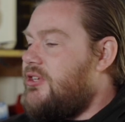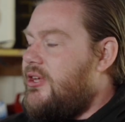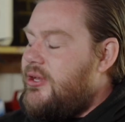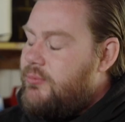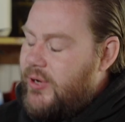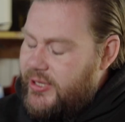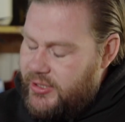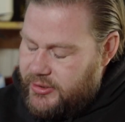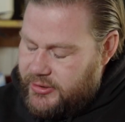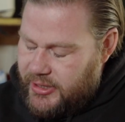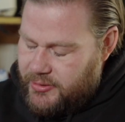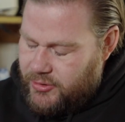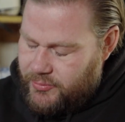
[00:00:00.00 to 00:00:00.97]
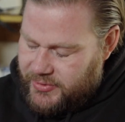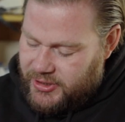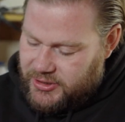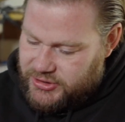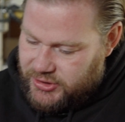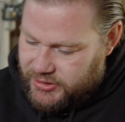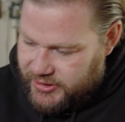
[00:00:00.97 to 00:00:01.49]
they had waited. They got me
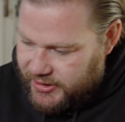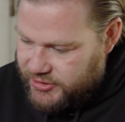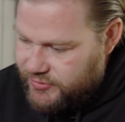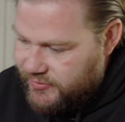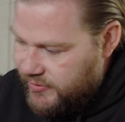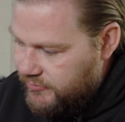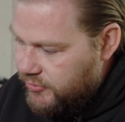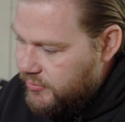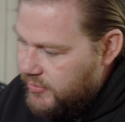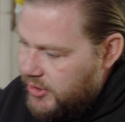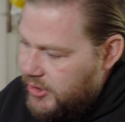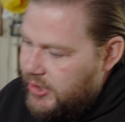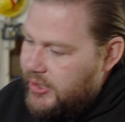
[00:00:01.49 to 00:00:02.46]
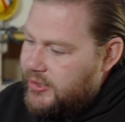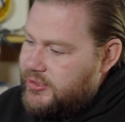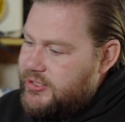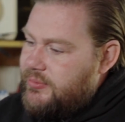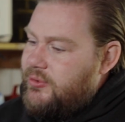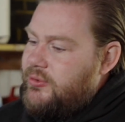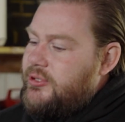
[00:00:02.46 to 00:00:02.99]
outside the x-ray room because
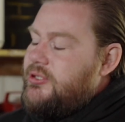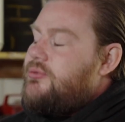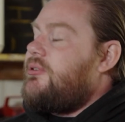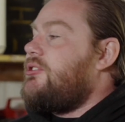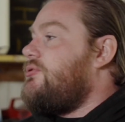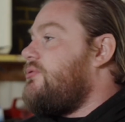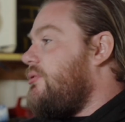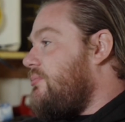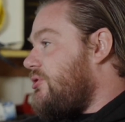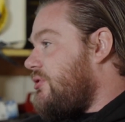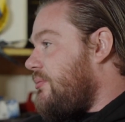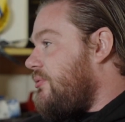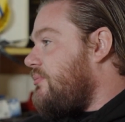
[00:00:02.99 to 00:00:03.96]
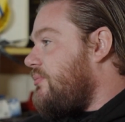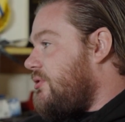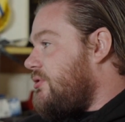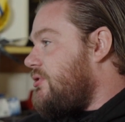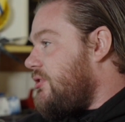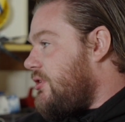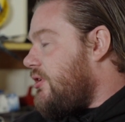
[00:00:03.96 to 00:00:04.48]
they wanted to x-ray my stomach
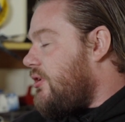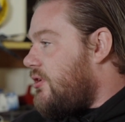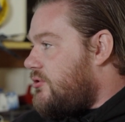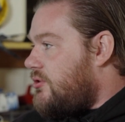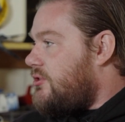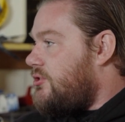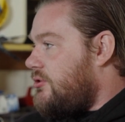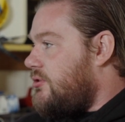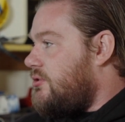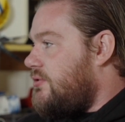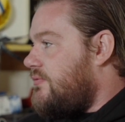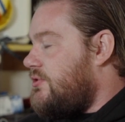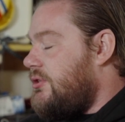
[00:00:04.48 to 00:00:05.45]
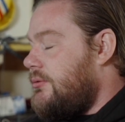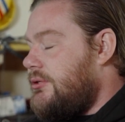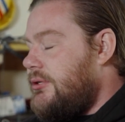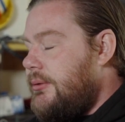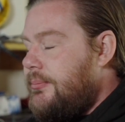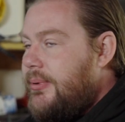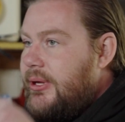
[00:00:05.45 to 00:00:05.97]
because of dehydration, because obviously I was
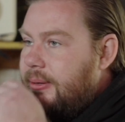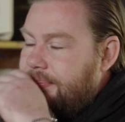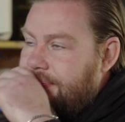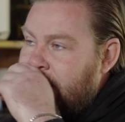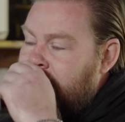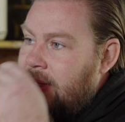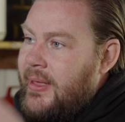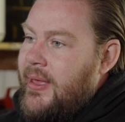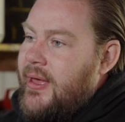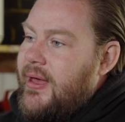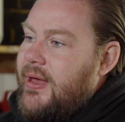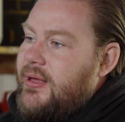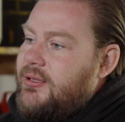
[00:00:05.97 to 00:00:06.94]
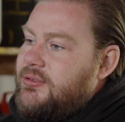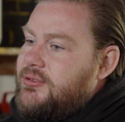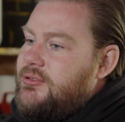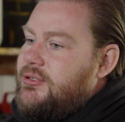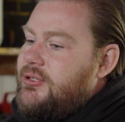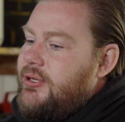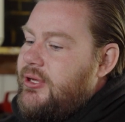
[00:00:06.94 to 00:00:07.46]
getting pain.
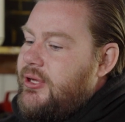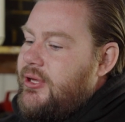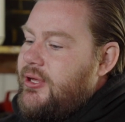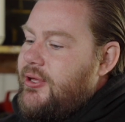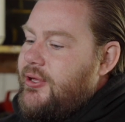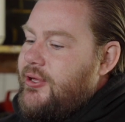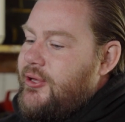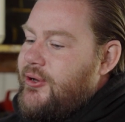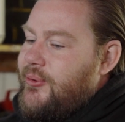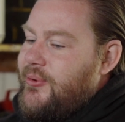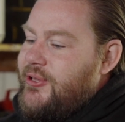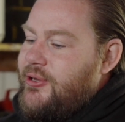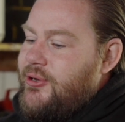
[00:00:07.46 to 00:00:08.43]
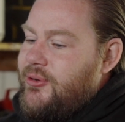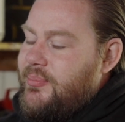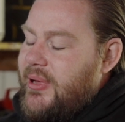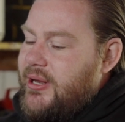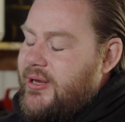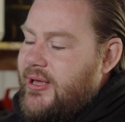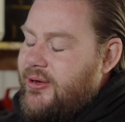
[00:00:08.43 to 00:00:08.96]
And, when you look
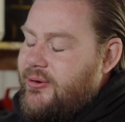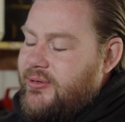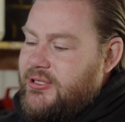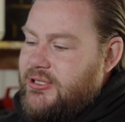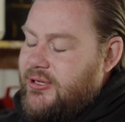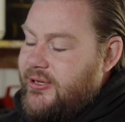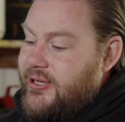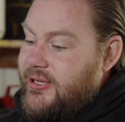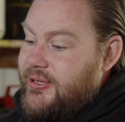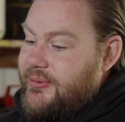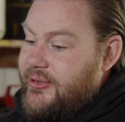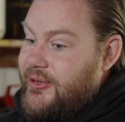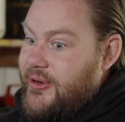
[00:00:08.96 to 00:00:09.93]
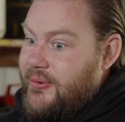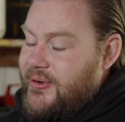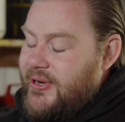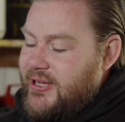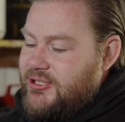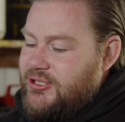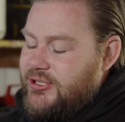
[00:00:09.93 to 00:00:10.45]
back now, it's like, and
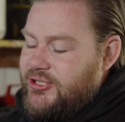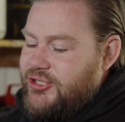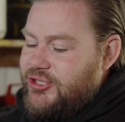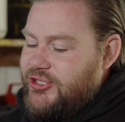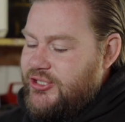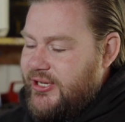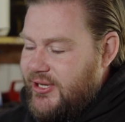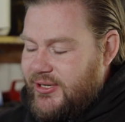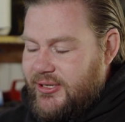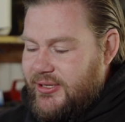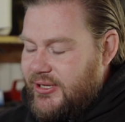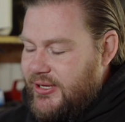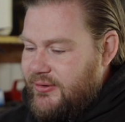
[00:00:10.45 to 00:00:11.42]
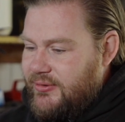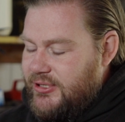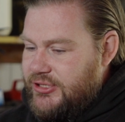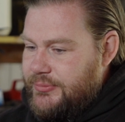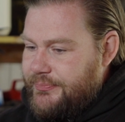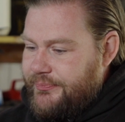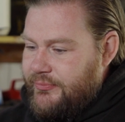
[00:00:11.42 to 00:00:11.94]
actually just saying it there,
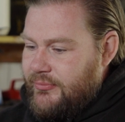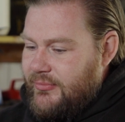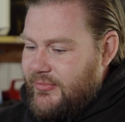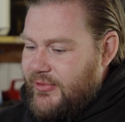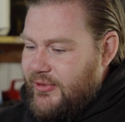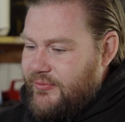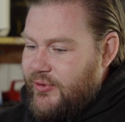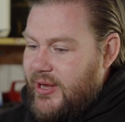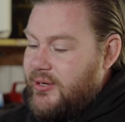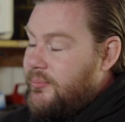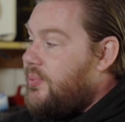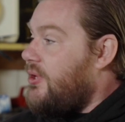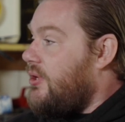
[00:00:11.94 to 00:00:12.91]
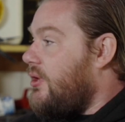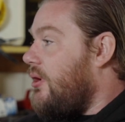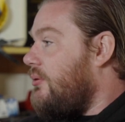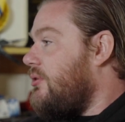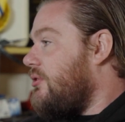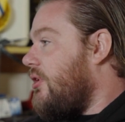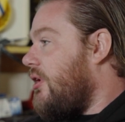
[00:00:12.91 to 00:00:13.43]
it's... If you hadn't been there, I
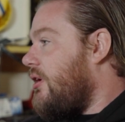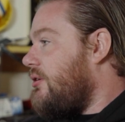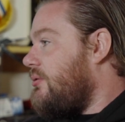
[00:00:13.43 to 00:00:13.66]
would have died.